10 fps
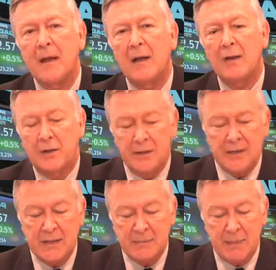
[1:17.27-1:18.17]
a lot of
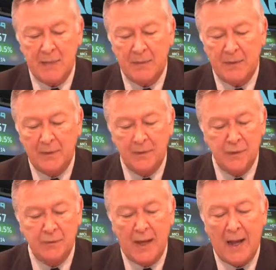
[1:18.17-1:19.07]
these people
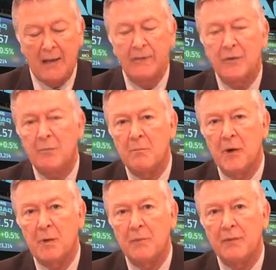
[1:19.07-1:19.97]
do have
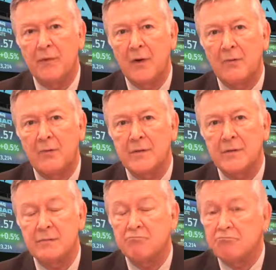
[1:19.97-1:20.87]
mobile phones.